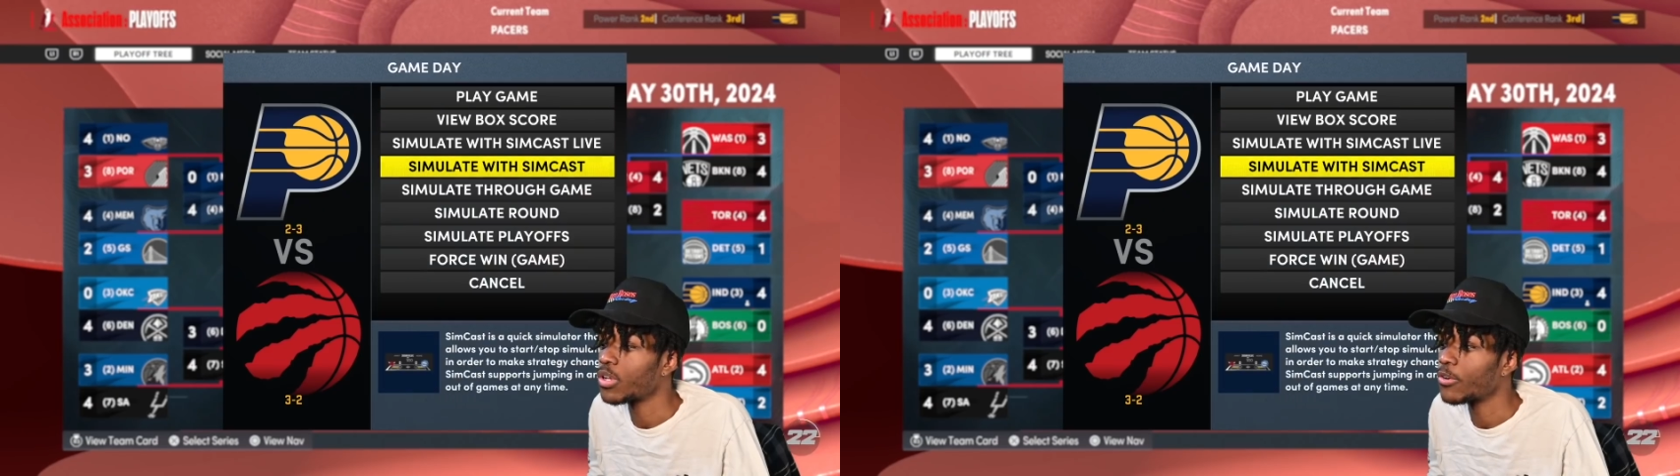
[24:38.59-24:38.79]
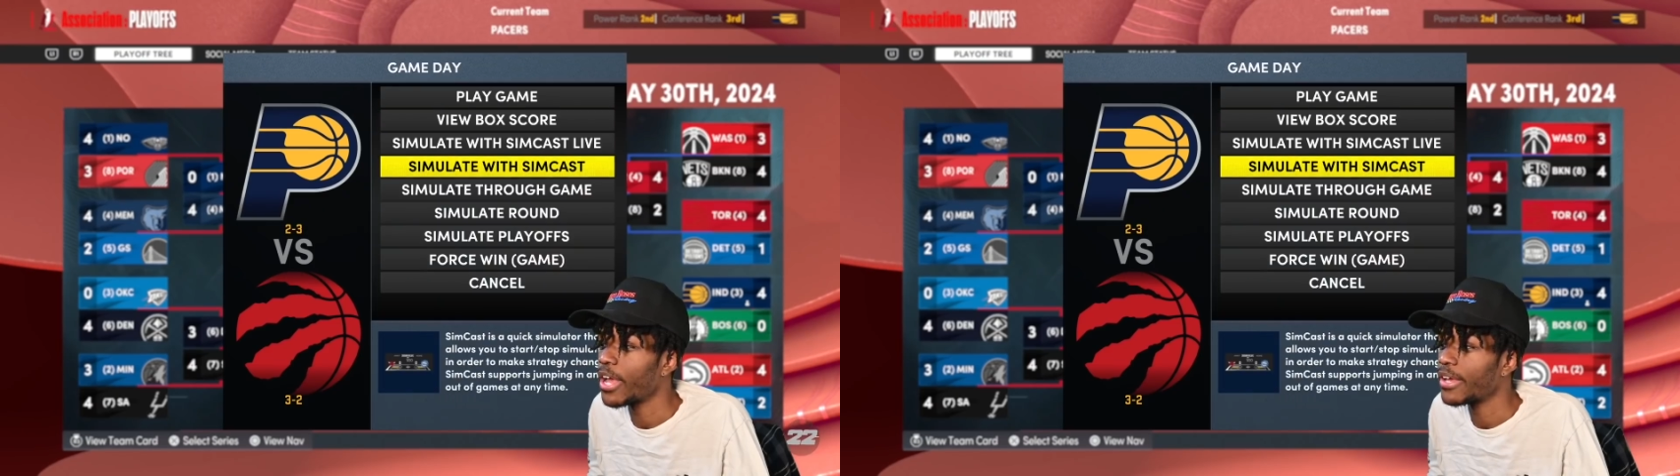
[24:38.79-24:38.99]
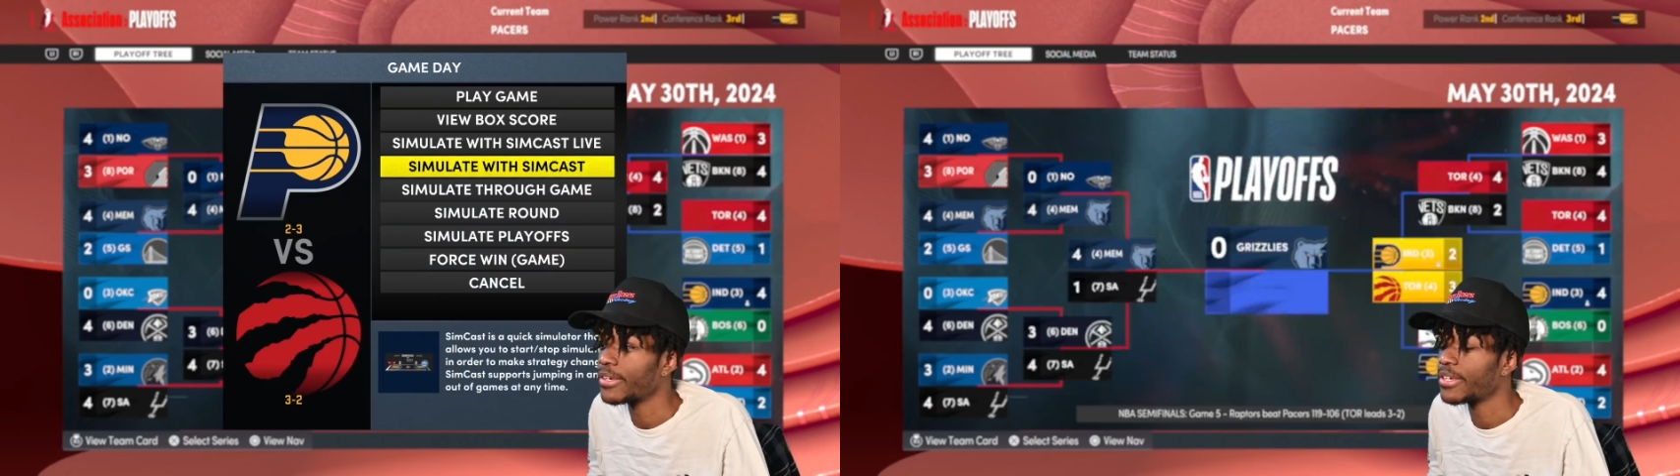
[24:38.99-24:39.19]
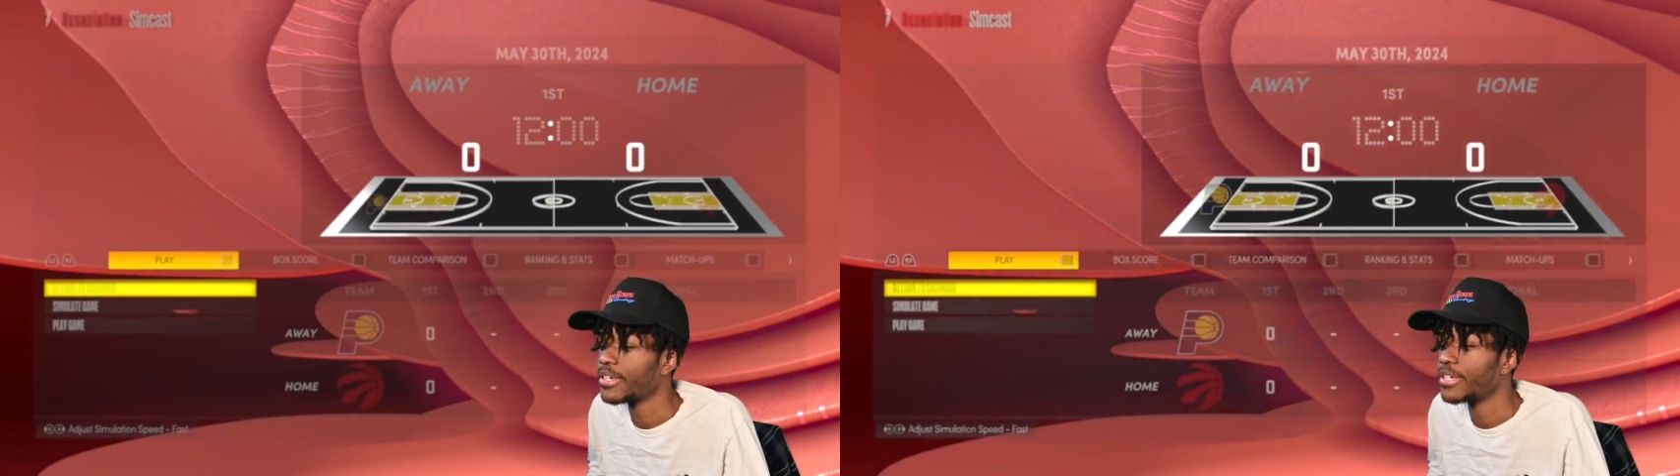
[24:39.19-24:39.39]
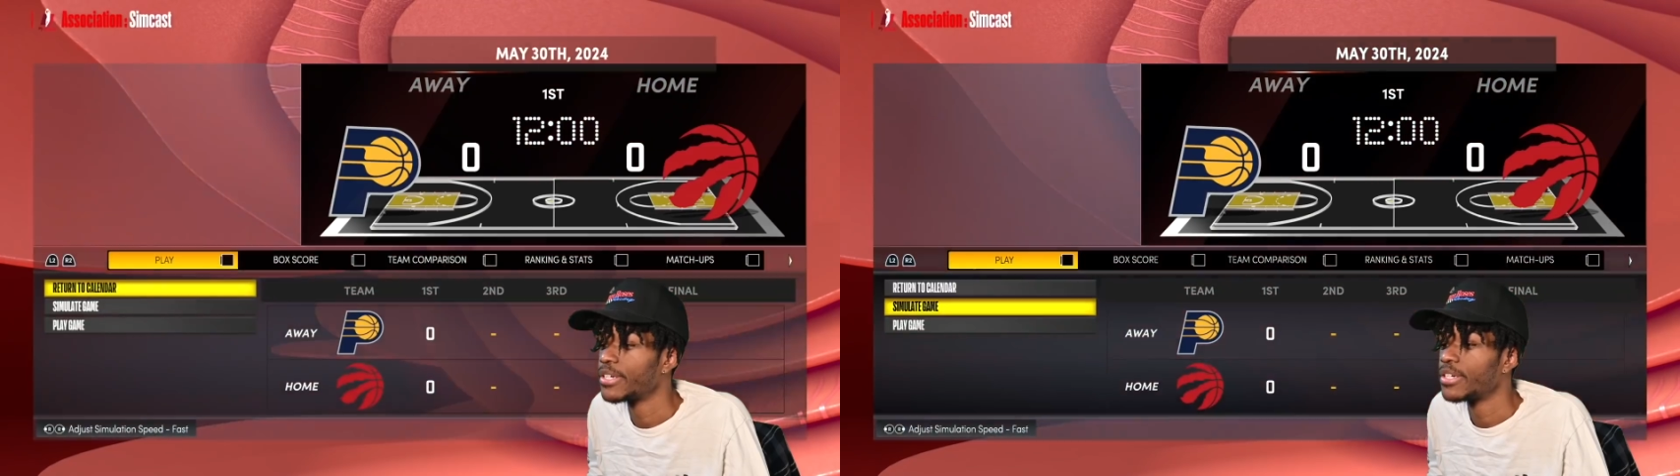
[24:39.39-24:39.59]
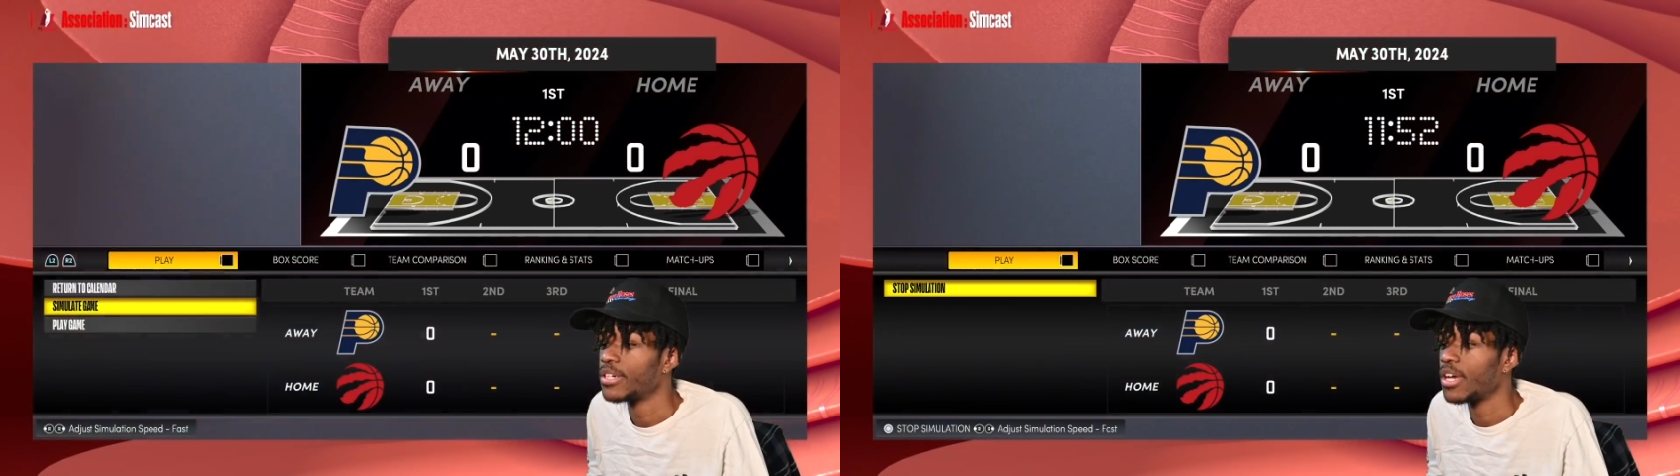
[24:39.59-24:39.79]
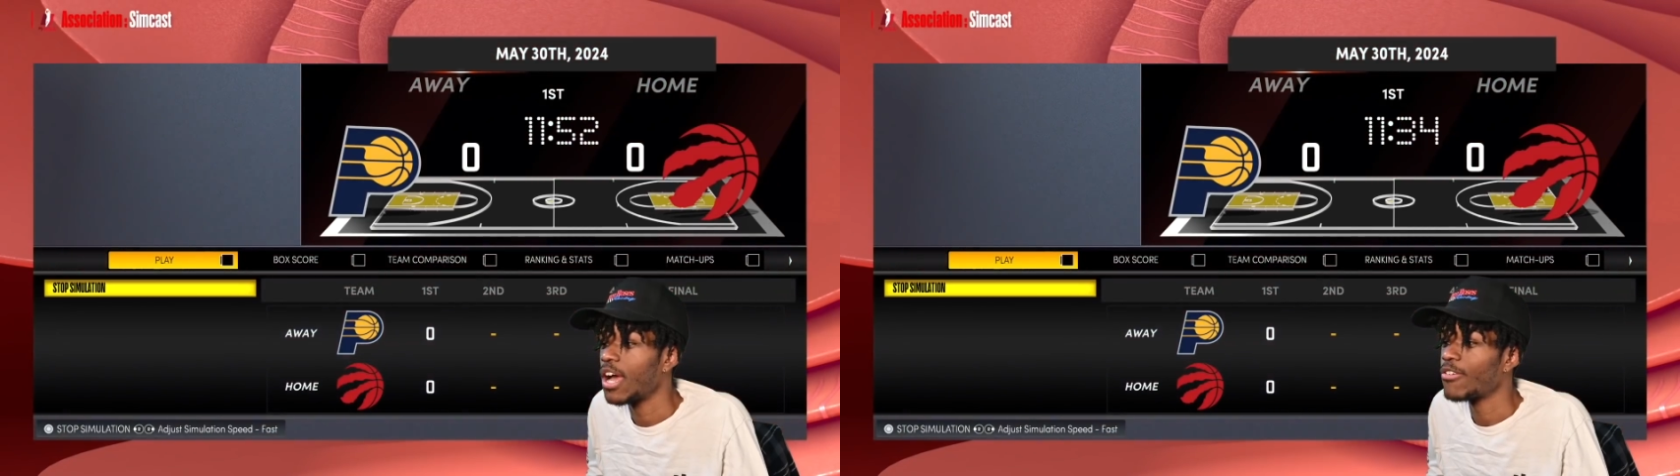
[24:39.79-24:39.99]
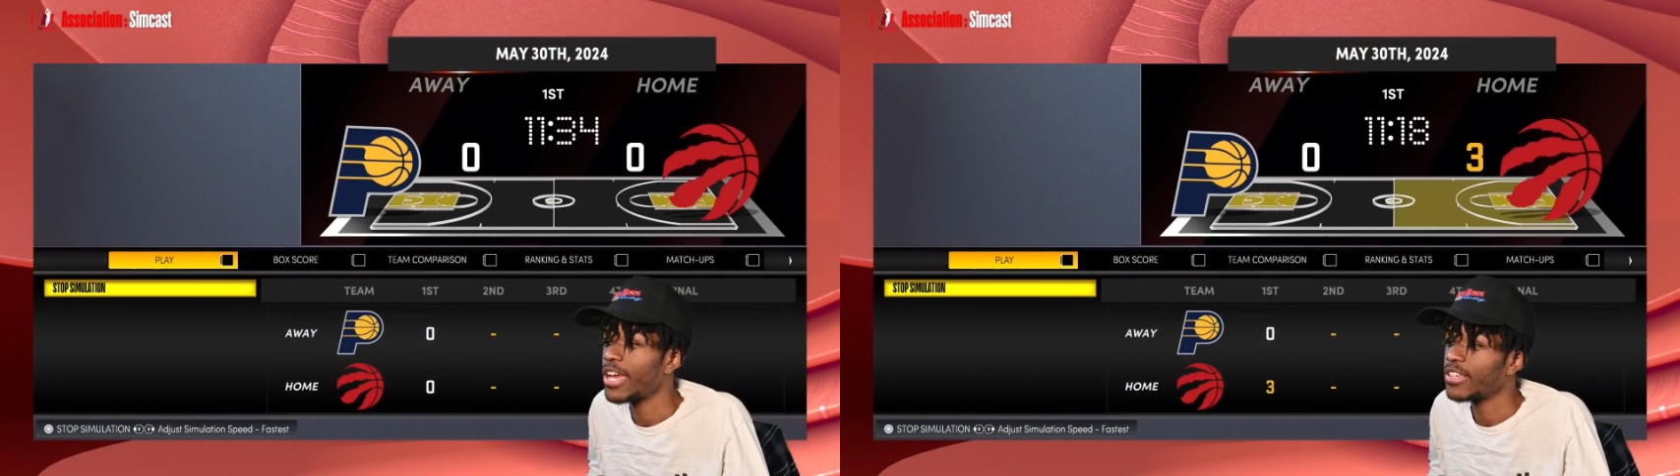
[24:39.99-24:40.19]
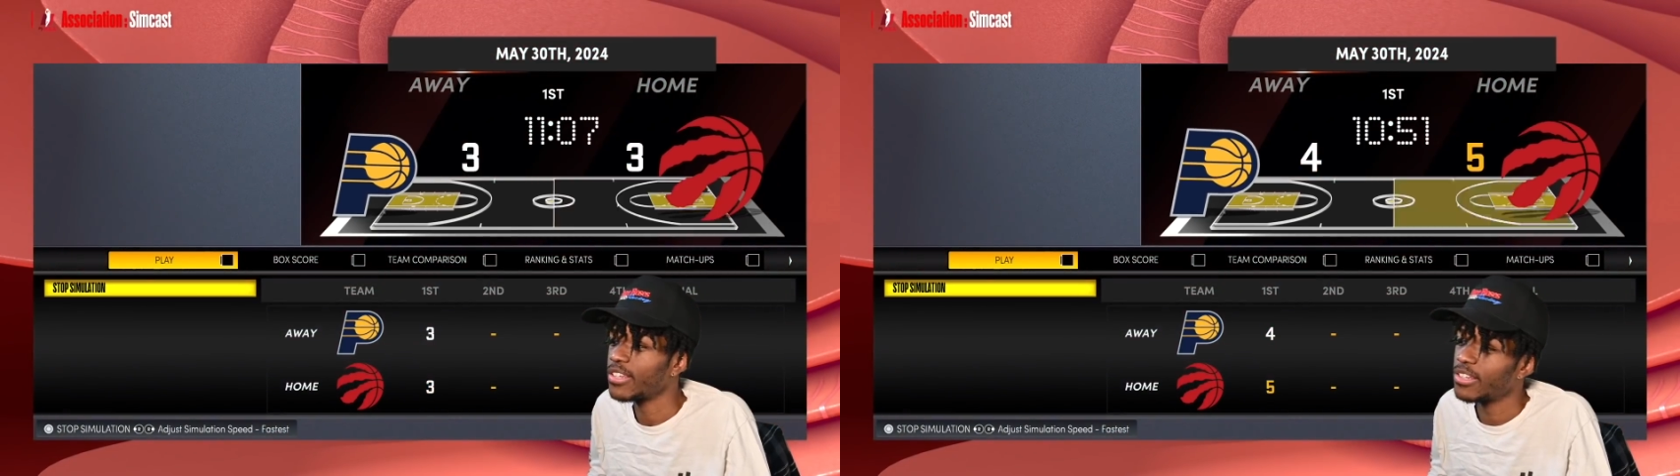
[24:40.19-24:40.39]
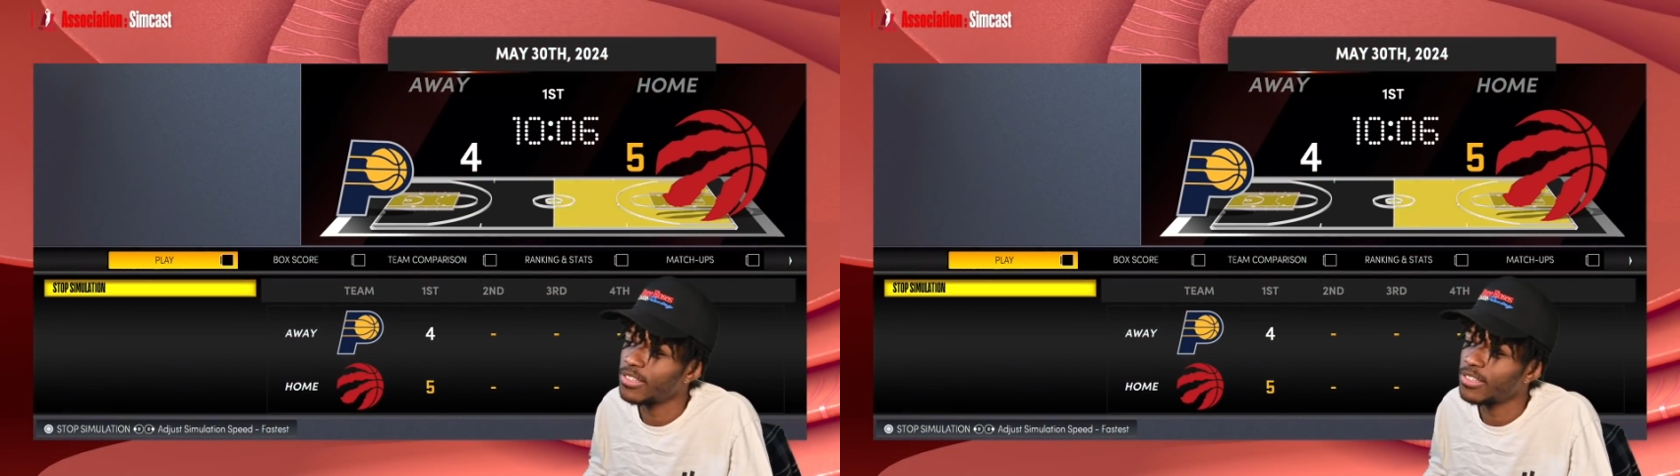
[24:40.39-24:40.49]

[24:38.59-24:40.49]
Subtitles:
Okay. All right.